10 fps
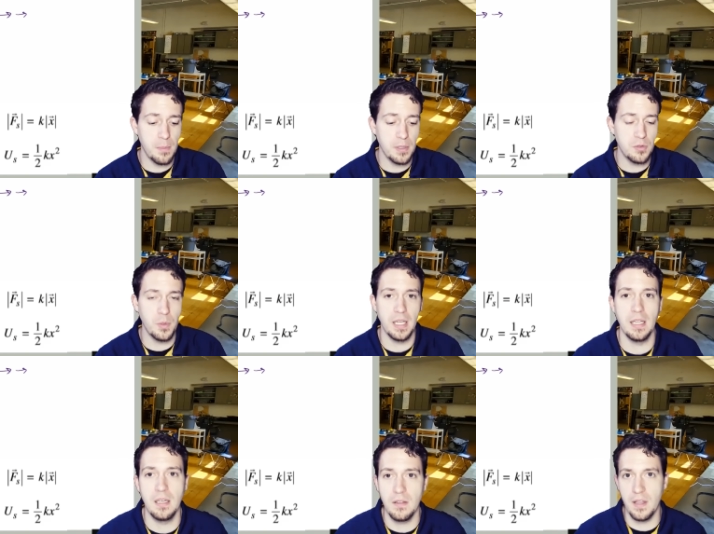
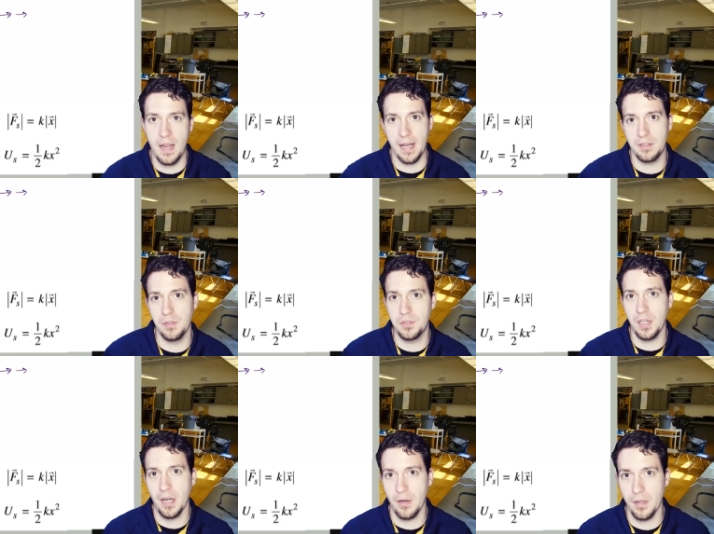between the next two
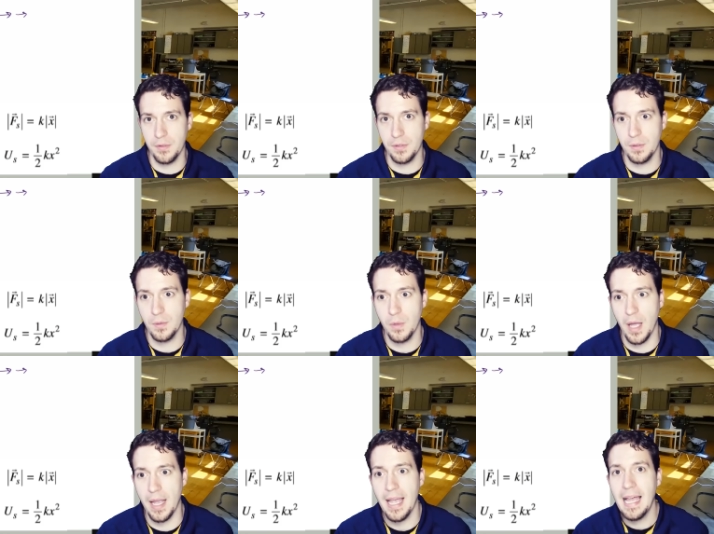scenarios
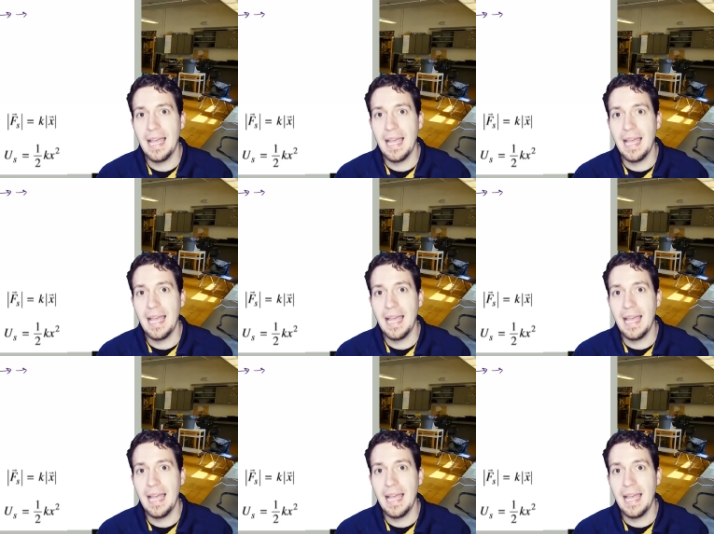okay